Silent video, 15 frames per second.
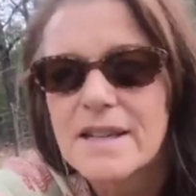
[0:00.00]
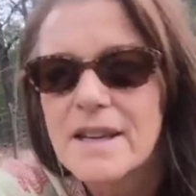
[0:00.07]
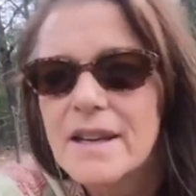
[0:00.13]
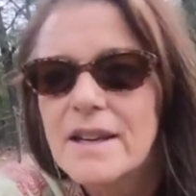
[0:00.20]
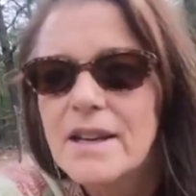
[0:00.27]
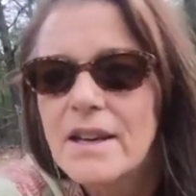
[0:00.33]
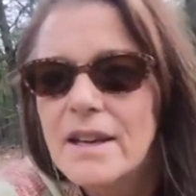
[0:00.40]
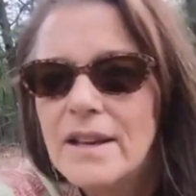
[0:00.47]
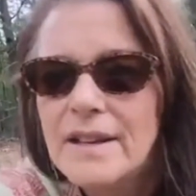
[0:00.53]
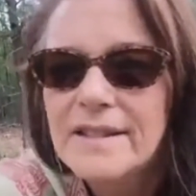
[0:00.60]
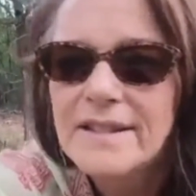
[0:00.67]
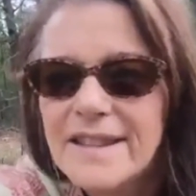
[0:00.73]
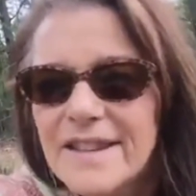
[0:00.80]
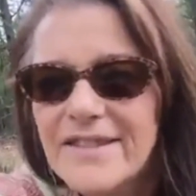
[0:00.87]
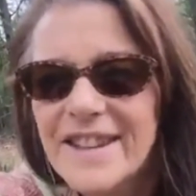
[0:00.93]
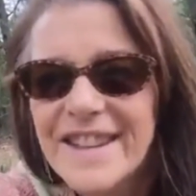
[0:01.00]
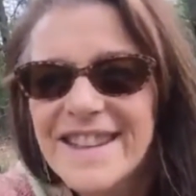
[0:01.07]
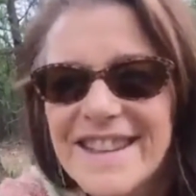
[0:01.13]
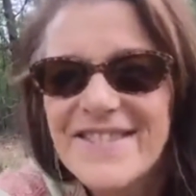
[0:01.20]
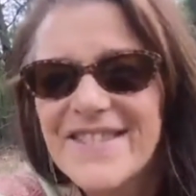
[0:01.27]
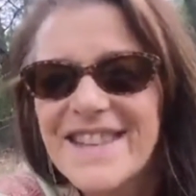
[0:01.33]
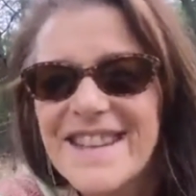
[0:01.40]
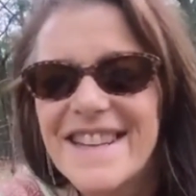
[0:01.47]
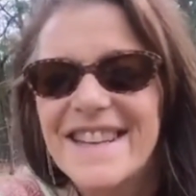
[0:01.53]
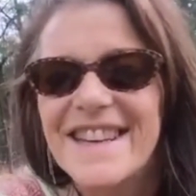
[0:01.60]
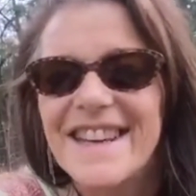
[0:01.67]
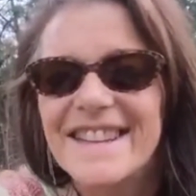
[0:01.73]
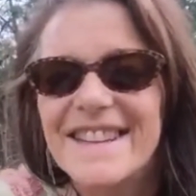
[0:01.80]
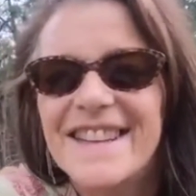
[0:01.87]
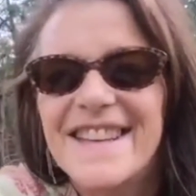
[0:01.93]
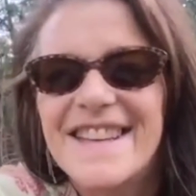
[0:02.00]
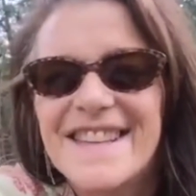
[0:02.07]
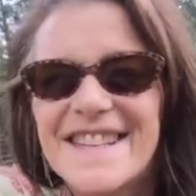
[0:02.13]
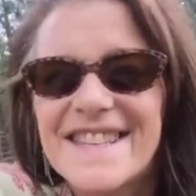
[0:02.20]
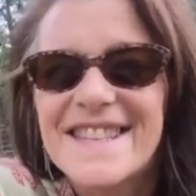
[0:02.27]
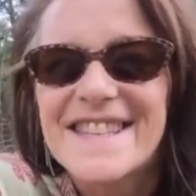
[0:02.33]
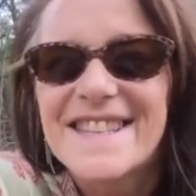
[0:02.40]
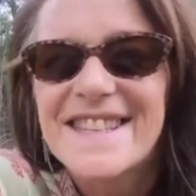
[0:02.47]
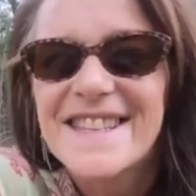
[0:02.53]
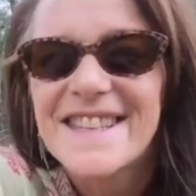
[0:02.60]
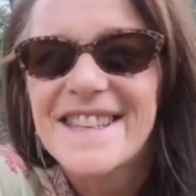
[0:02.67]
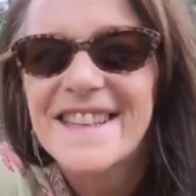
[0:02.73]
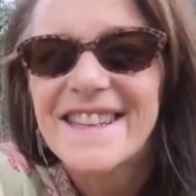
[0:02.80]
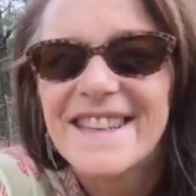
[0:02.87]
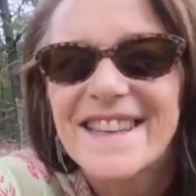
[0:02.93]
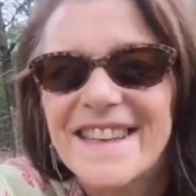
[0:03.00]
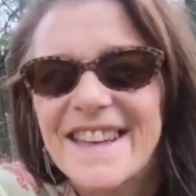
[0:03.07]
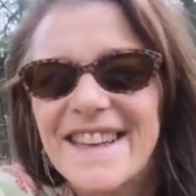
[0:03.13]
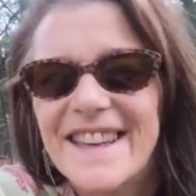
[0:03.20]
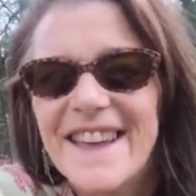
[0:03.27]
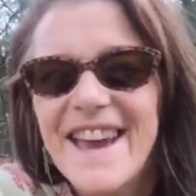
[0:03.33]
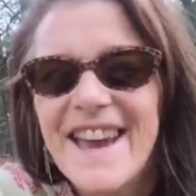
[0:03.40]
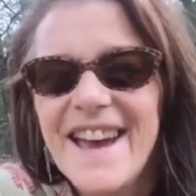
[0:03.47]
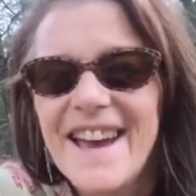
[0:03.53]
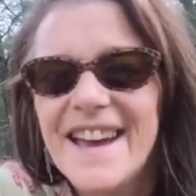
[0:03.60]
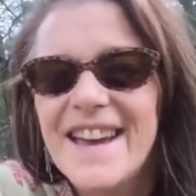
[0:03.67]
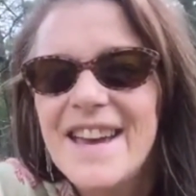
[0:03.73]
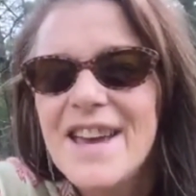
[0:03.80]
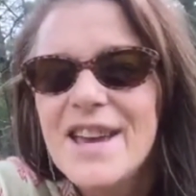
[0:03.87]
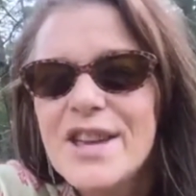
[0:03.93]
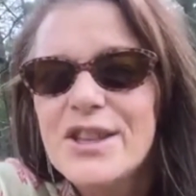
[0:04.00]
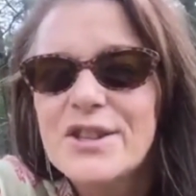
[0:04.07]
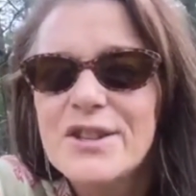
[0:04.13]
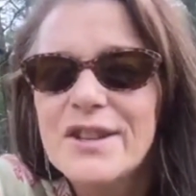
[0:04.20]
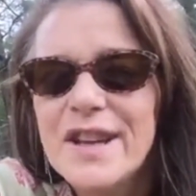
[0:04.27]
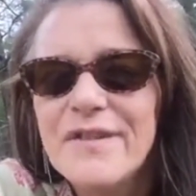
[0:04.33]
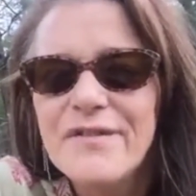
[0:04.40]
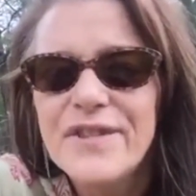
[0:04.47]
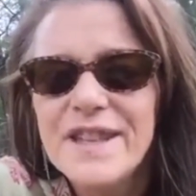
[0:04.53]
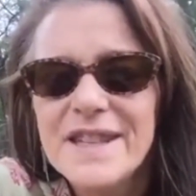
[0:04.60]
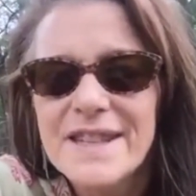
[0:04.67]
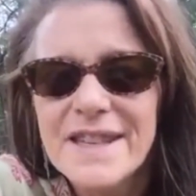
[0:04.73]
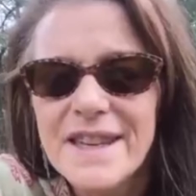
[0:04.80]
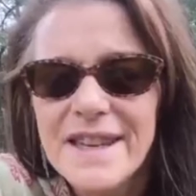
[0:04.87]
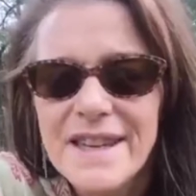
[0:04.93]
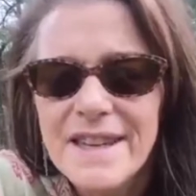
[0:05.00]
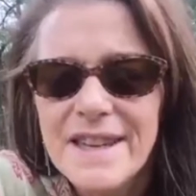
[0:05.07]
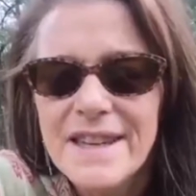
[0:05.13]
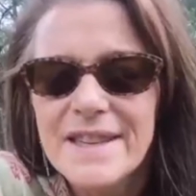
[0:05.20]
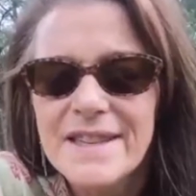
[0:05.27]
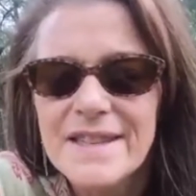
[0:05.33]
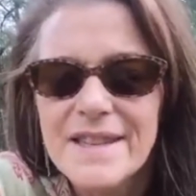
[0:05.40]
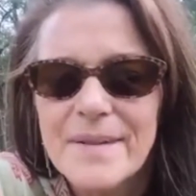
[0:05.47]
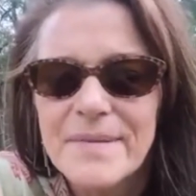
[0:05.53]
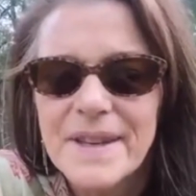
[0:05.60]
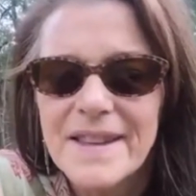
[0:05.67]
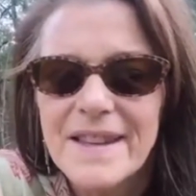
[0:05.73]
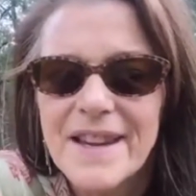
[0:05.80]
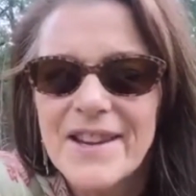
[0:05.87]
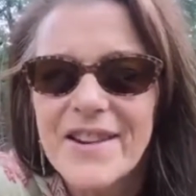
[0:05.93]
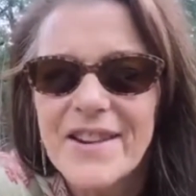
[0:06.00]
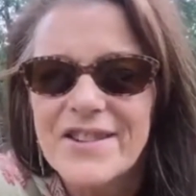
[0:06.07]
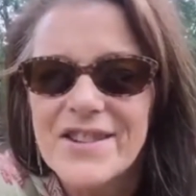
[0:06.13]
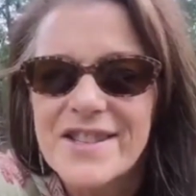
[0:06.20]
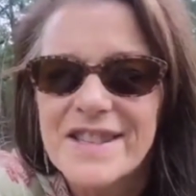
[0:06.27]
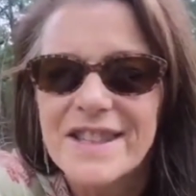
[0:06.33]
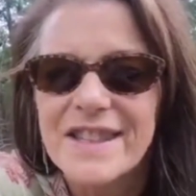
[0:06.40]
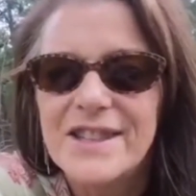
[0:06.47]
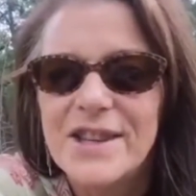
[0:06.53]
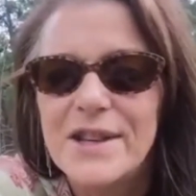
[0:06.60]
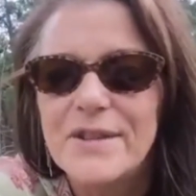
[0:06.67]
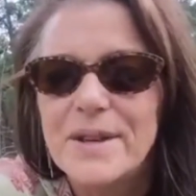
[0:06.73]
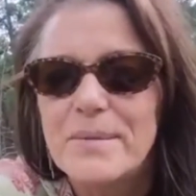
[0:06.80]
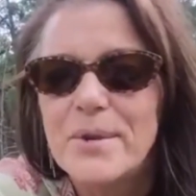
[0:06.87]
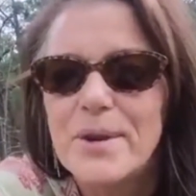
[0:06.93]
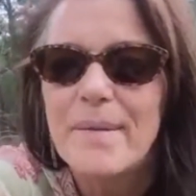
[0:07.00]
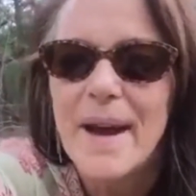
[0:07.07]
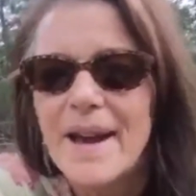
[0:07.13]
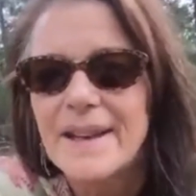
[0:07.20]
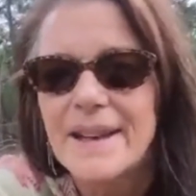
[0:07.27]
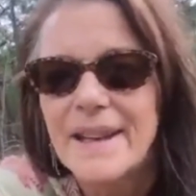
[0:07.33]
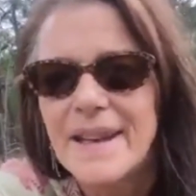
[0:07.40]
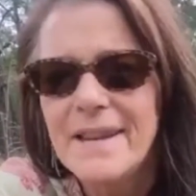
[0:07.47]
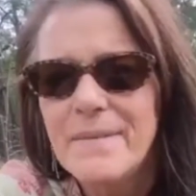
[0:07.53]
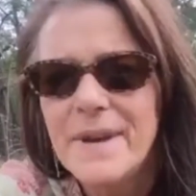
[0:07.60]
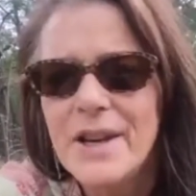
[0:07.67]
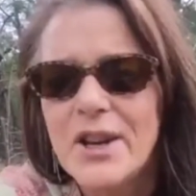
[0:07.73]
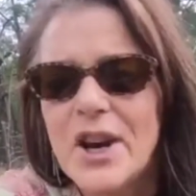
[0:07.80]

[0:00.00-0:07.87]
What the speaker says: Let's see if I can reconnect this. Yeah, so if this is something that you're interested in knowing more about, leave me a